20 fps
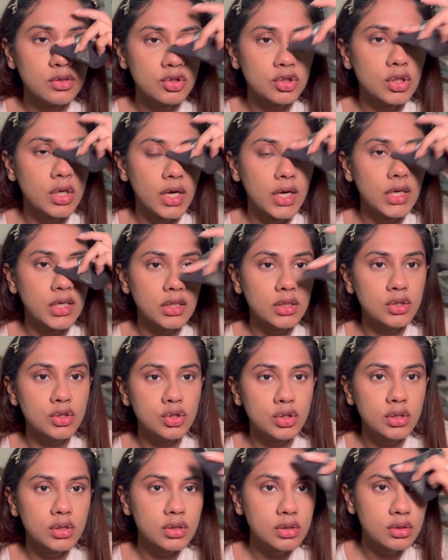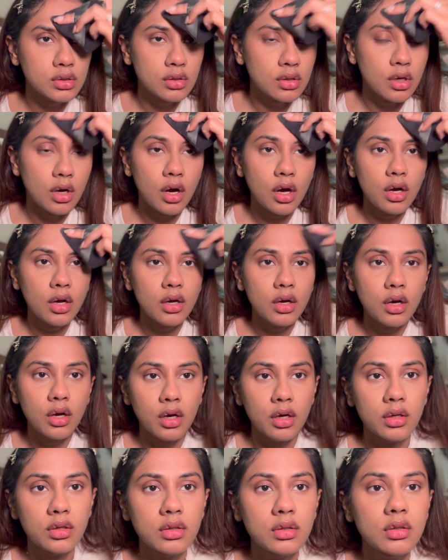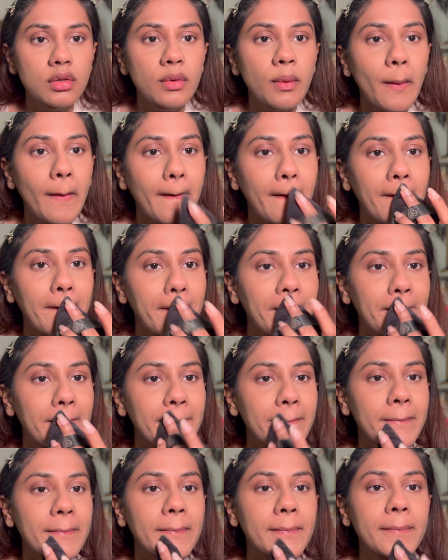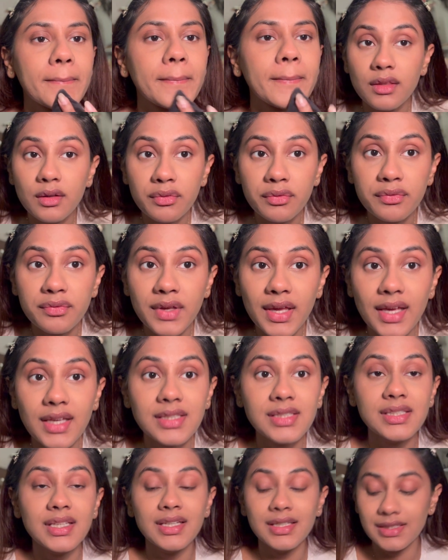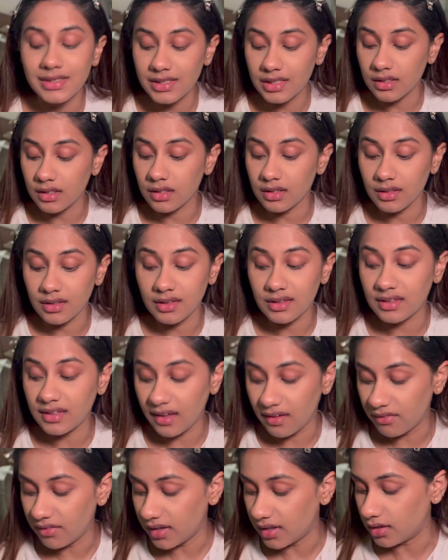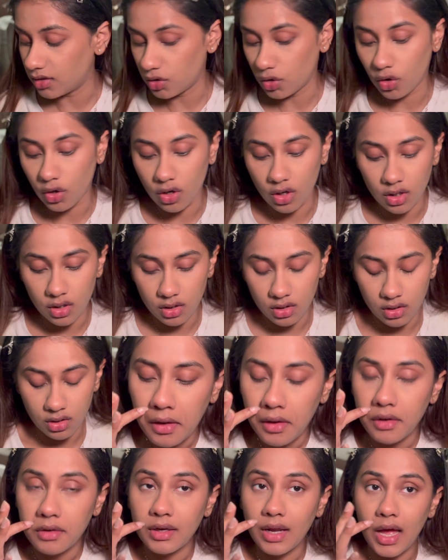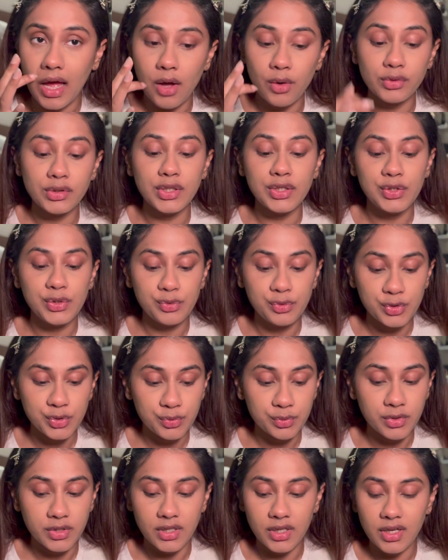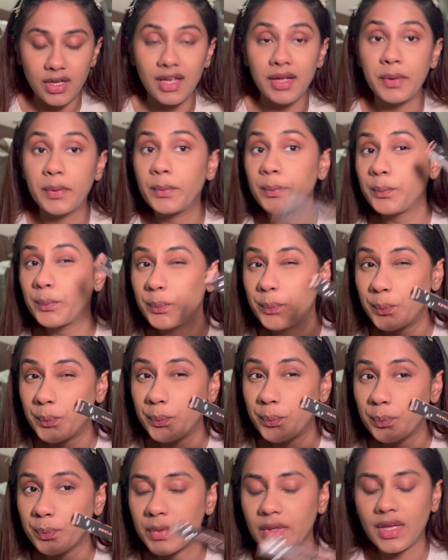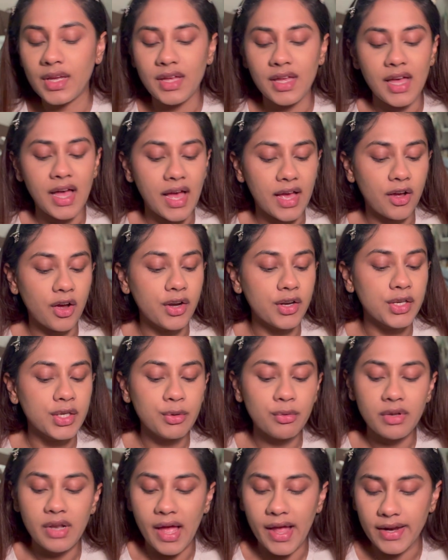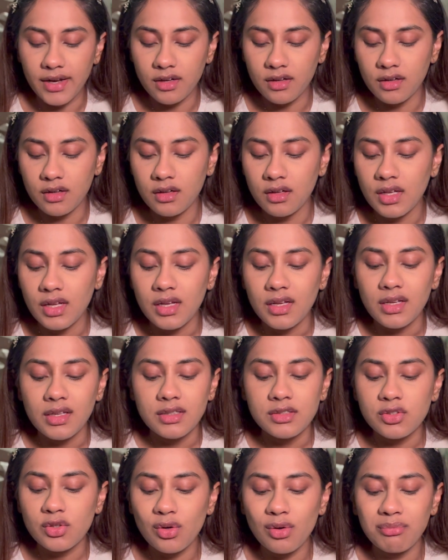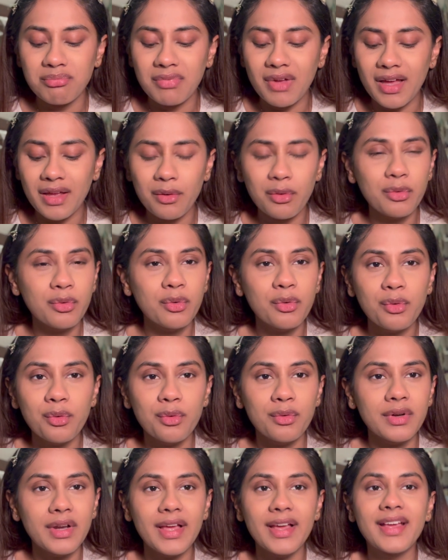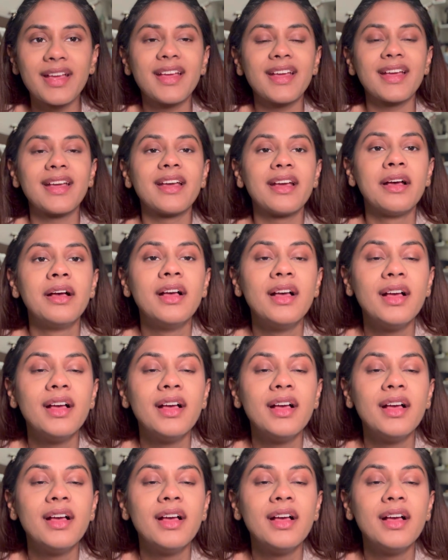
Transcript: shine is just gone. The face is giving, y'all. Now the usual, I got a new liner. So I don't know, like